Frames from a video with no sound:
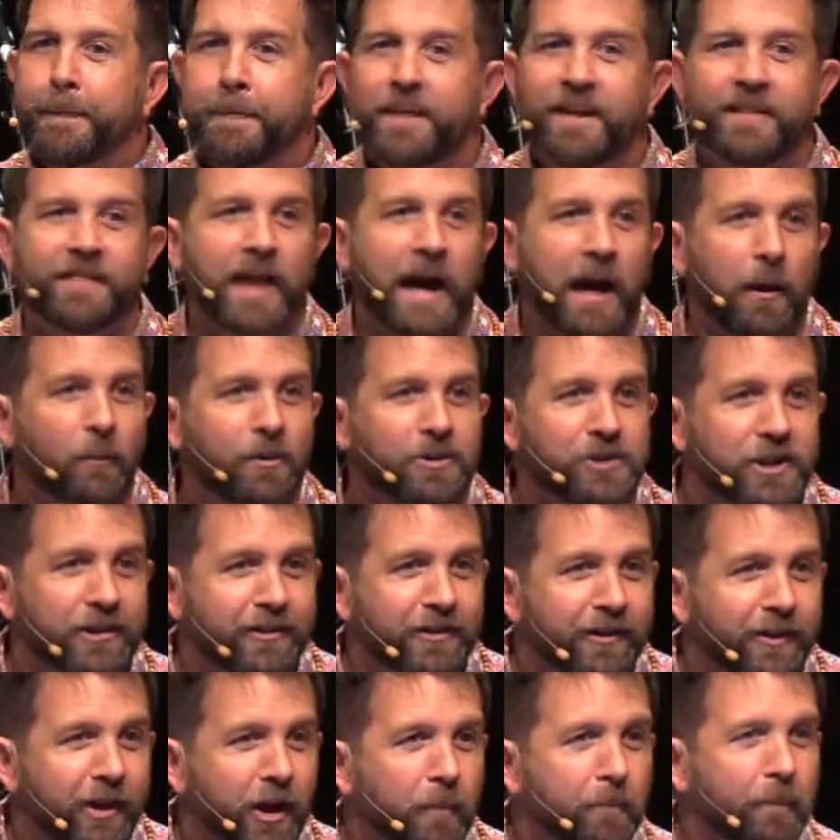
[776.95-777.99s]
That which
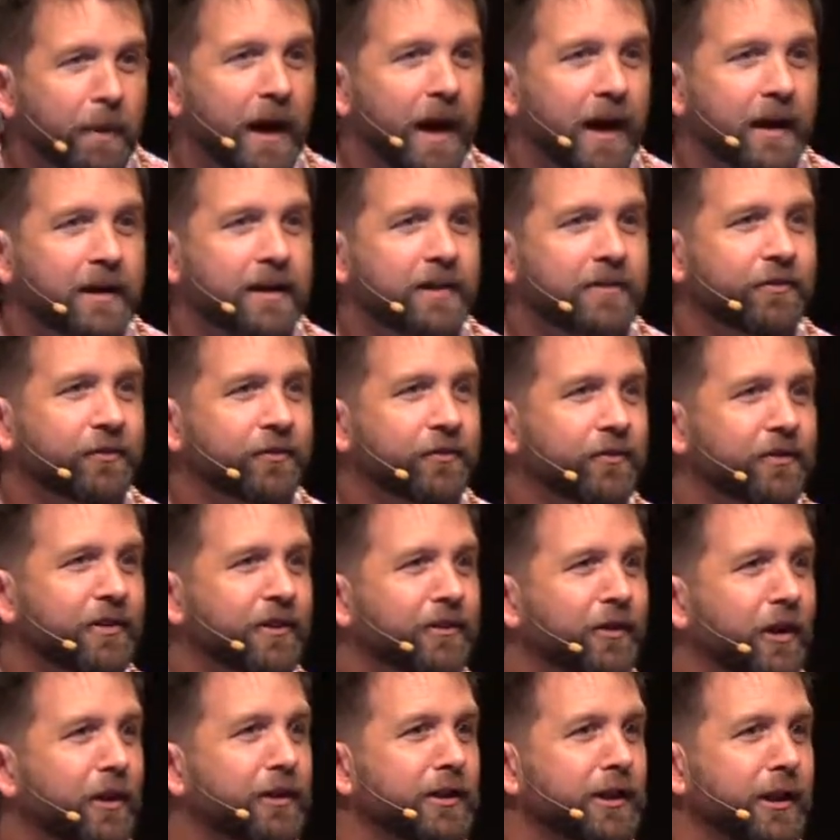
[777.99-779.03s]
is in our pockets
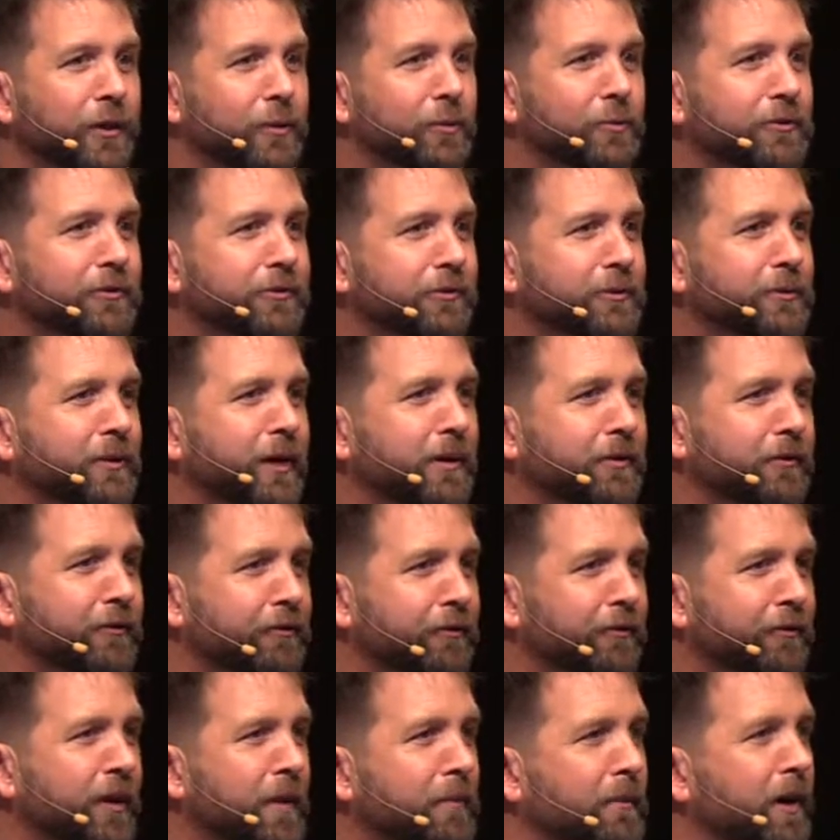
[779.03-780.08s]
is on loan to us
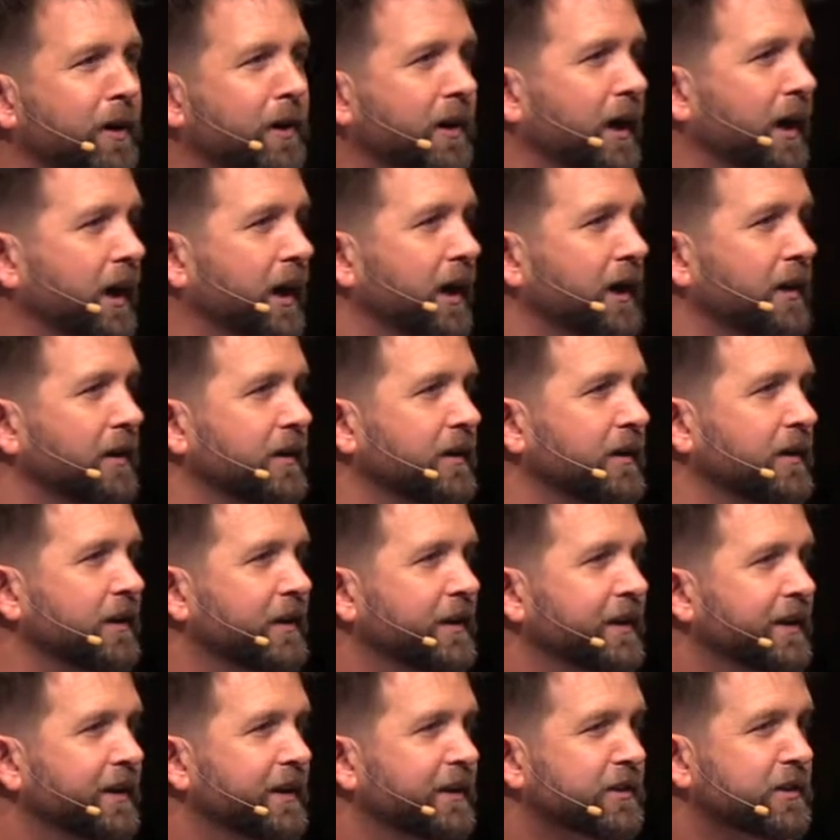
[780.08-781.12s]
from on high,
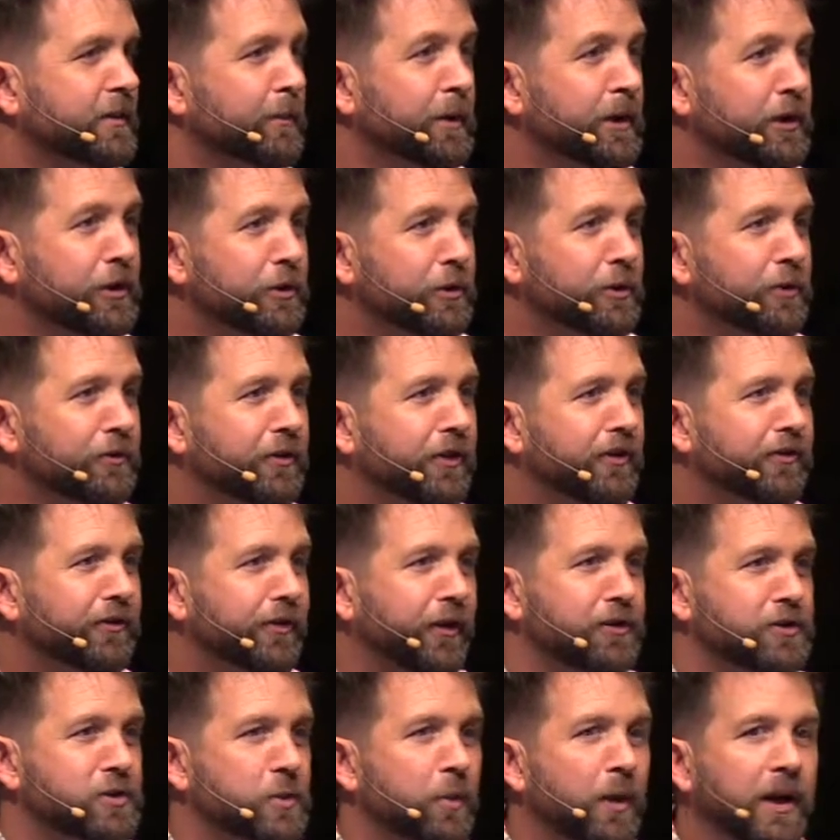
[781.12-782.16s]
to be used in
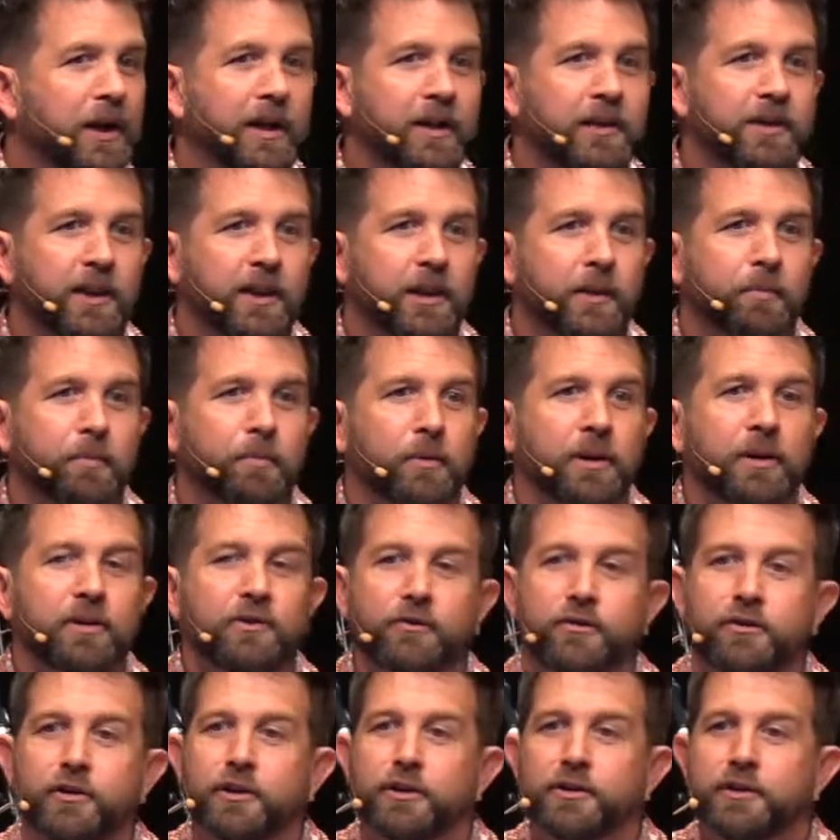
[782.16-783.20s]
such a way that it
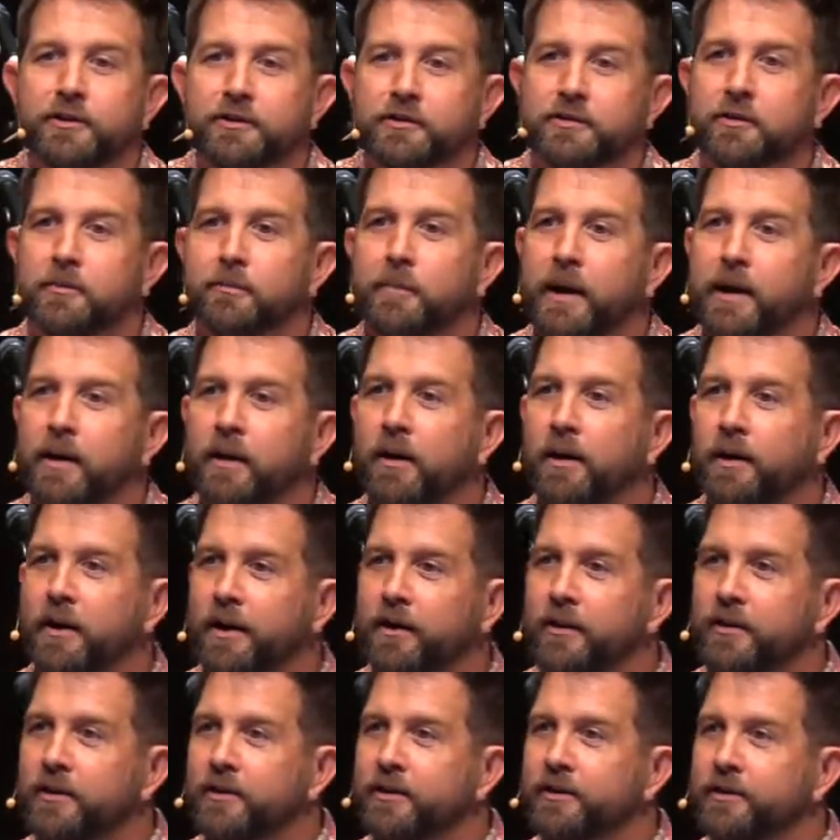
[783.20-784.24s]
brings goodness to bear on
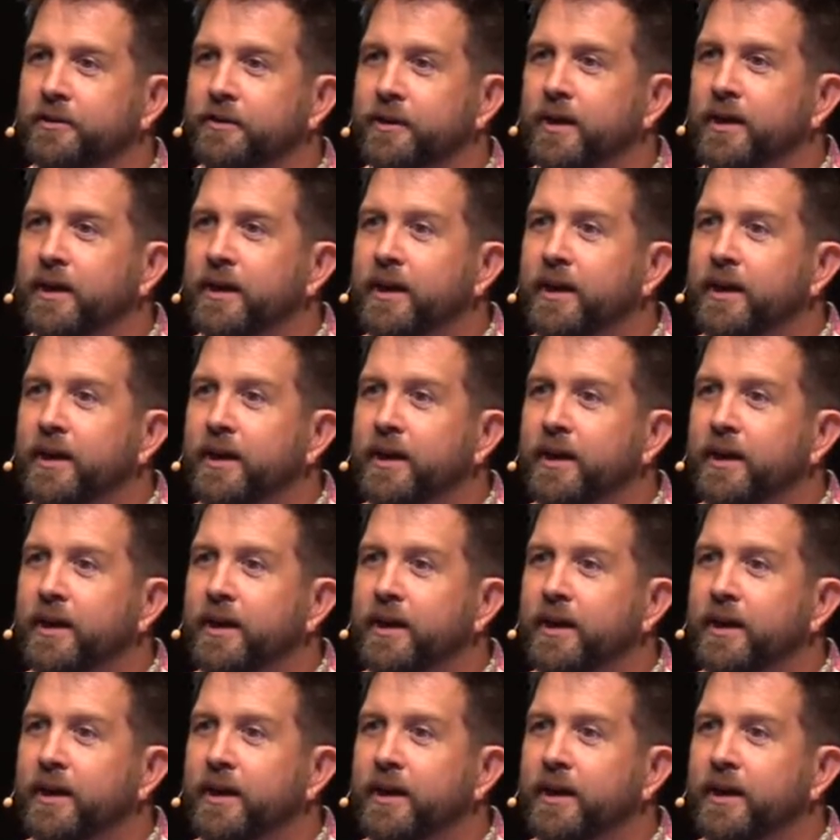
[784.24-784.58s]
our earth.